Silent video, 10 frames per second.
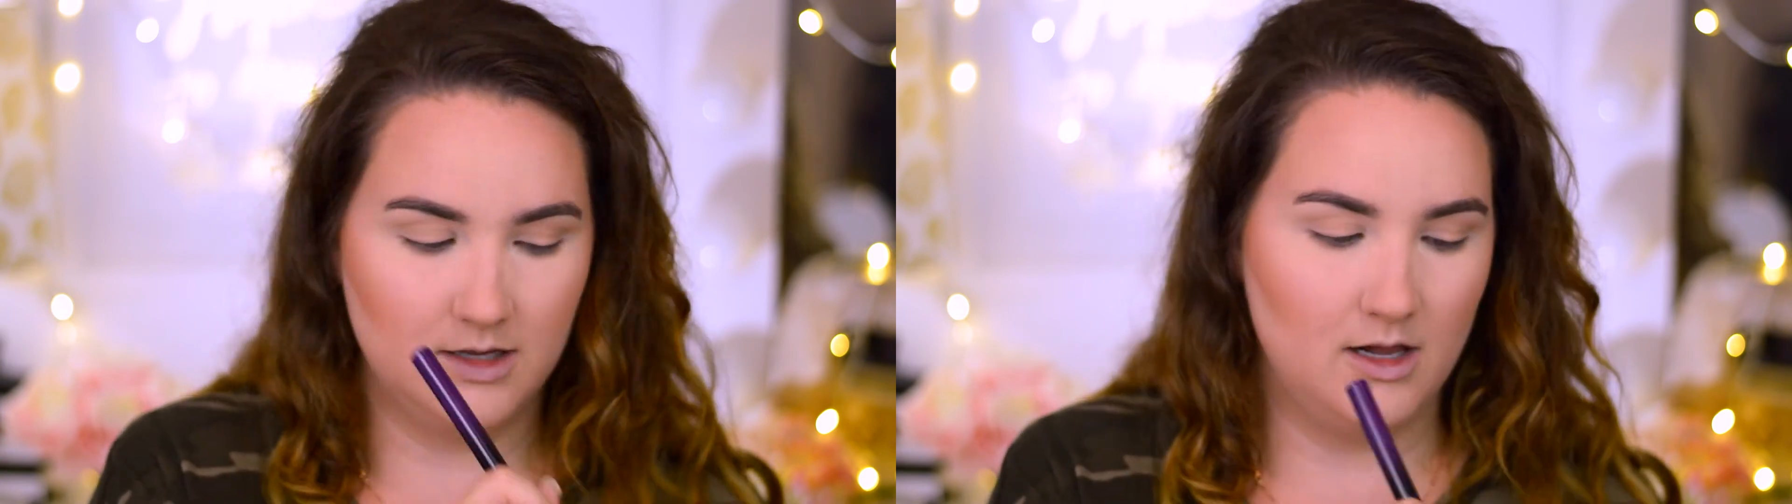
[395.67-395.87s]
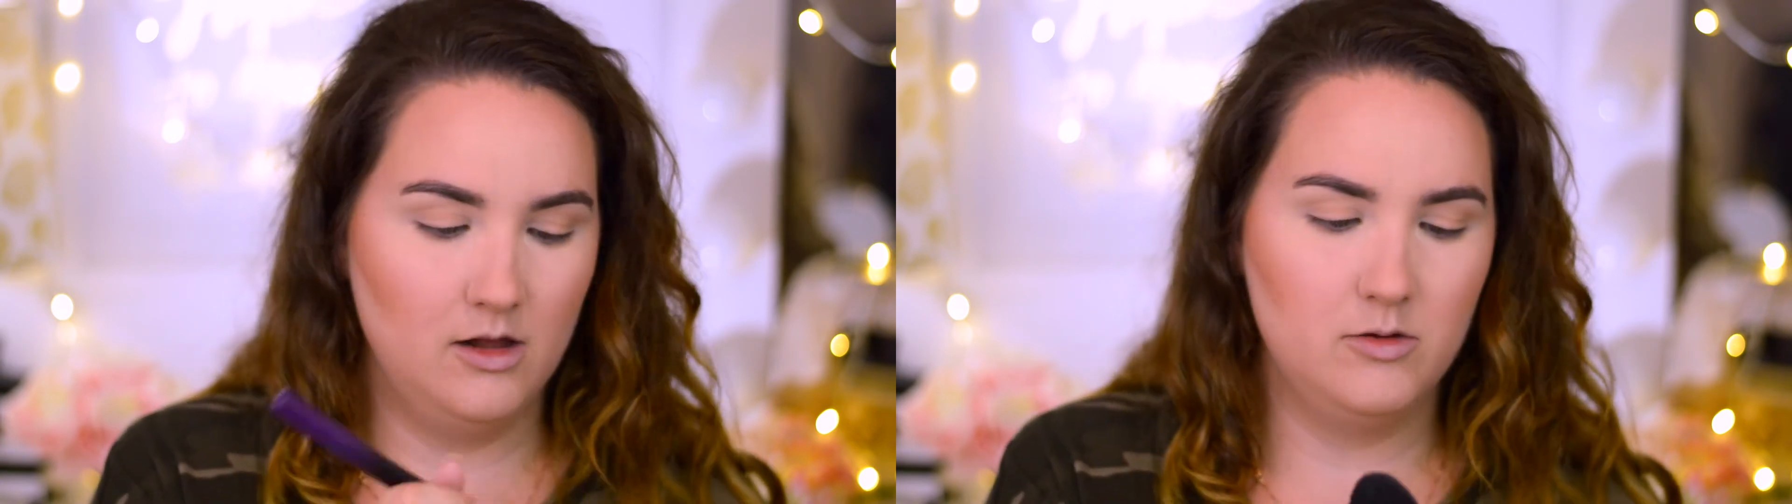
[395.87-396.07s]

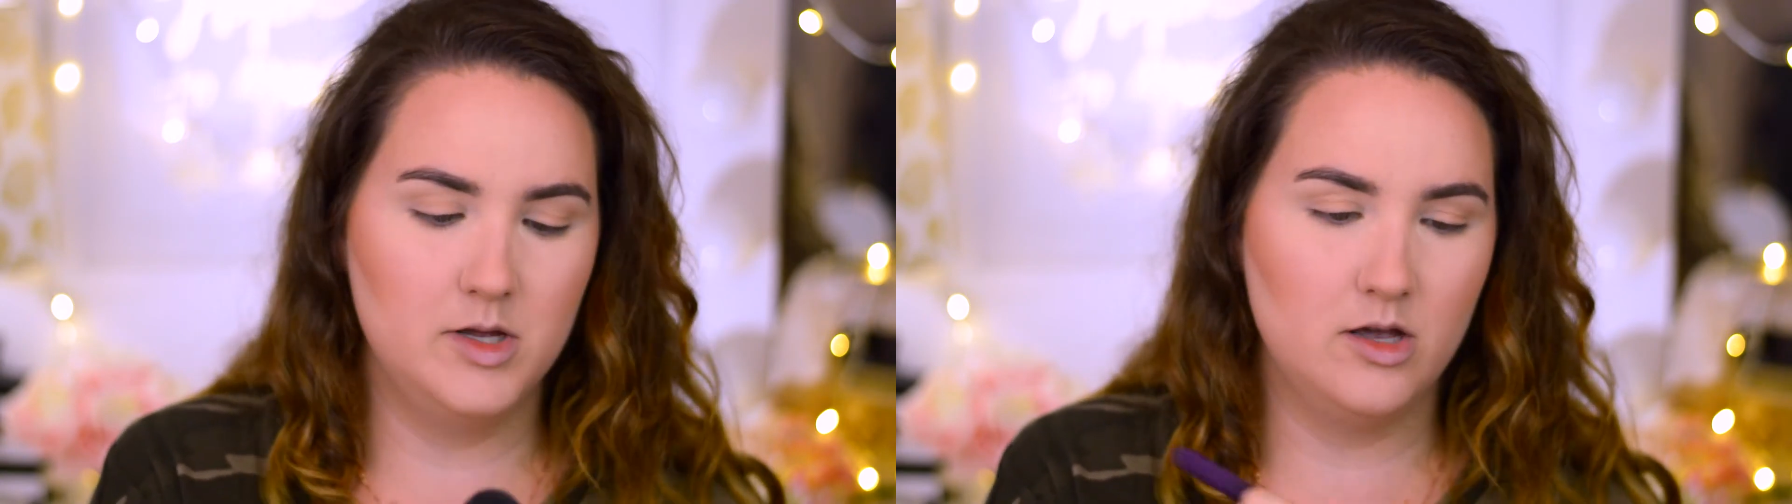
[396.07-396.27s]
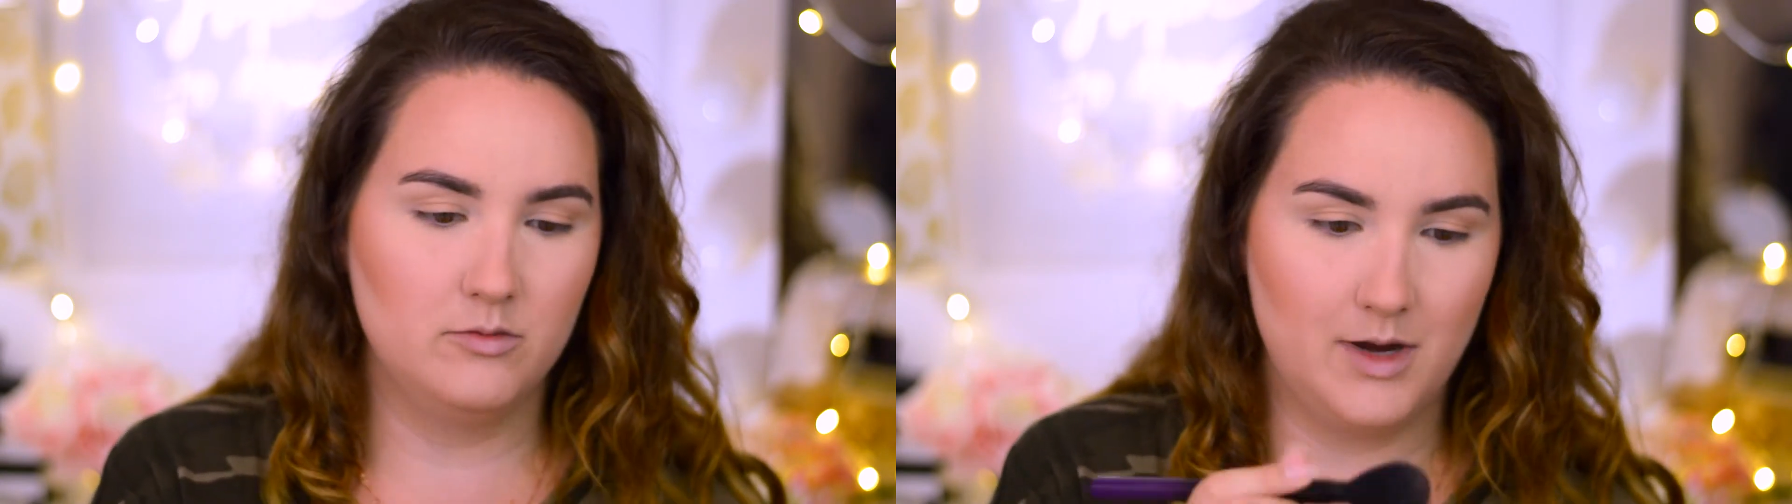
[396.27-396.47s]
a little
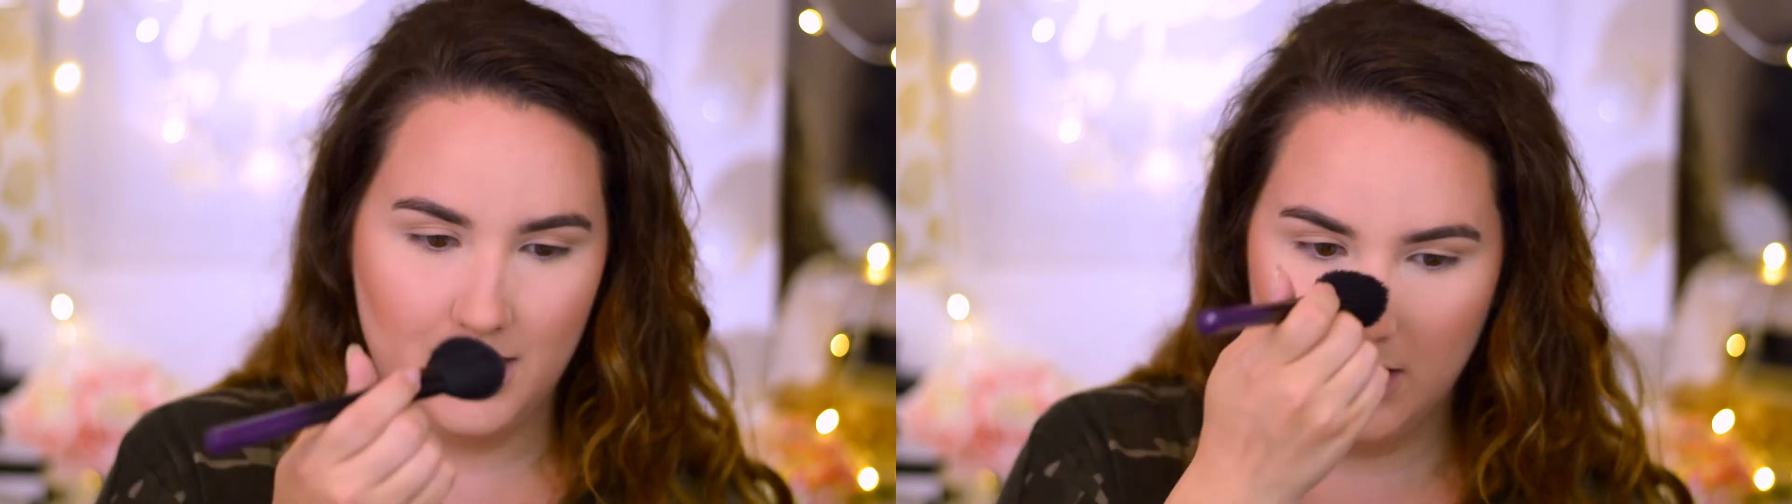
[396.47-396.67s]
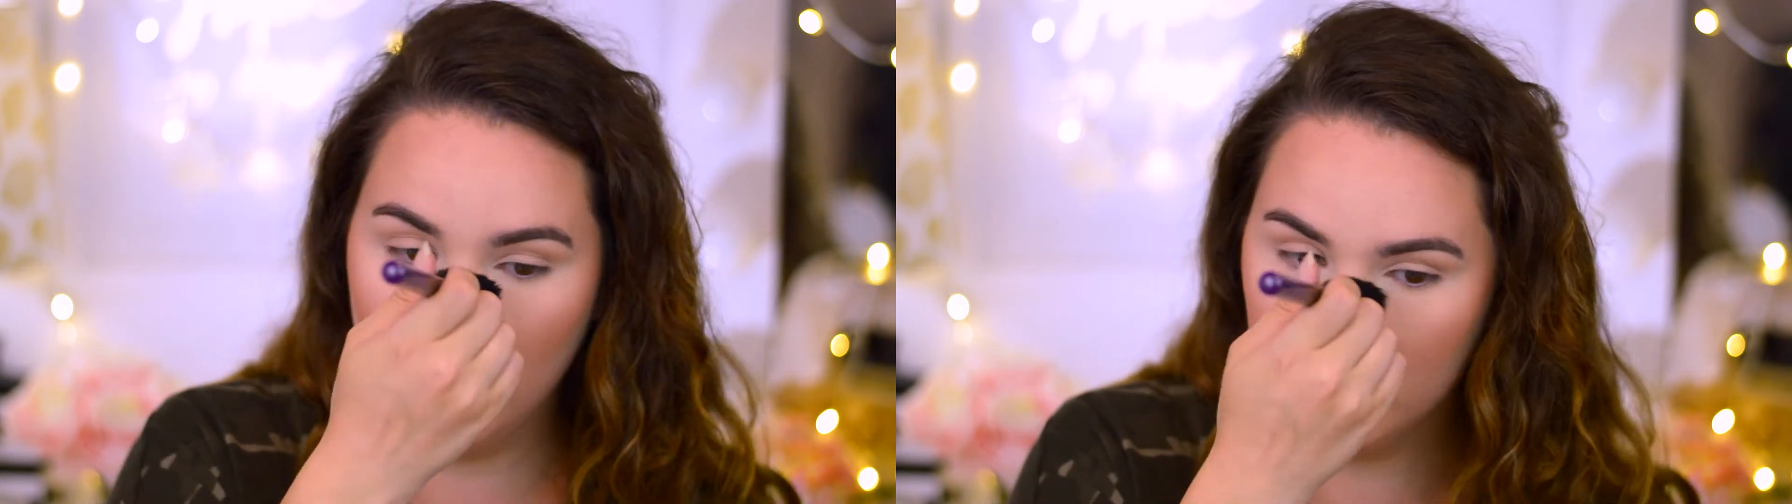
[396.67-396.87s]
bit on my
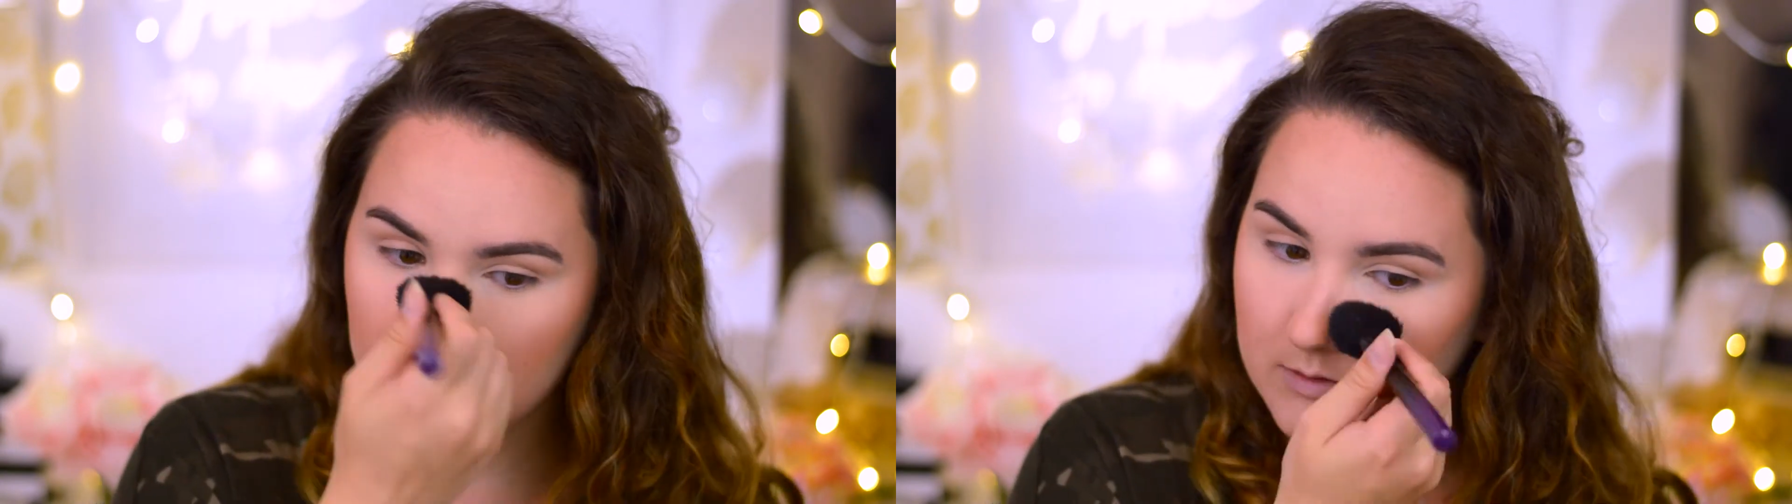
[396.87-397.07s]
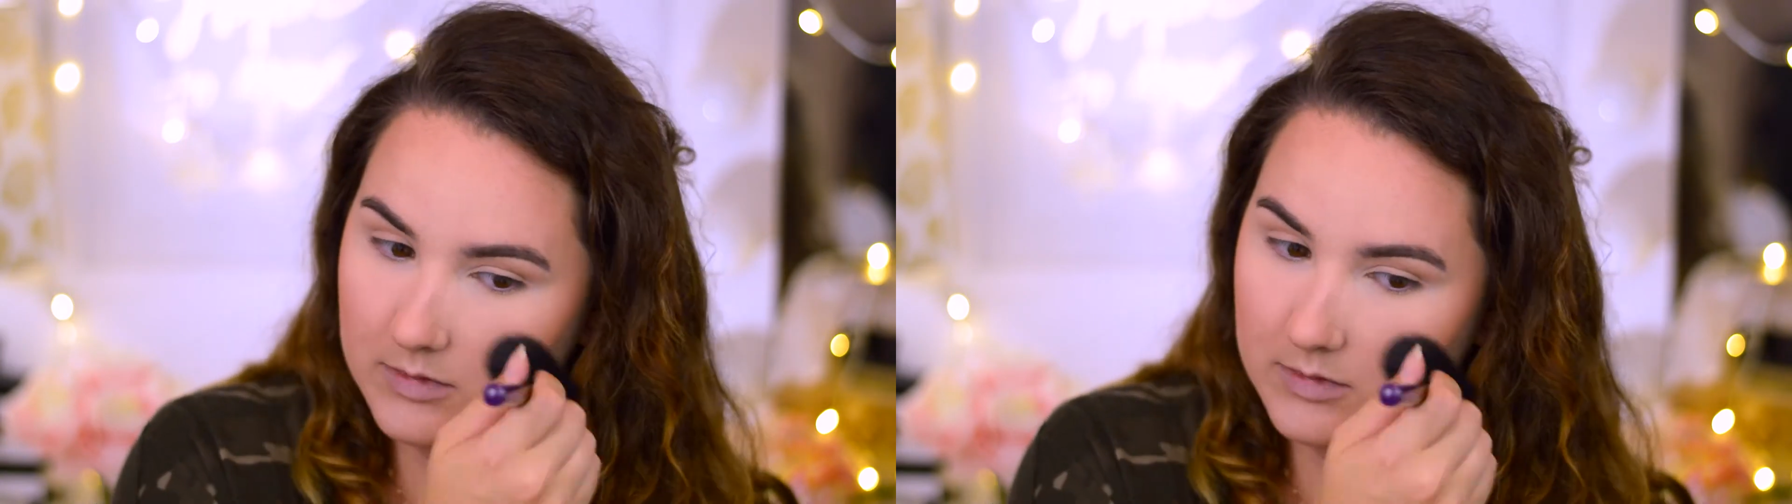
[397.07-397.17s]
nose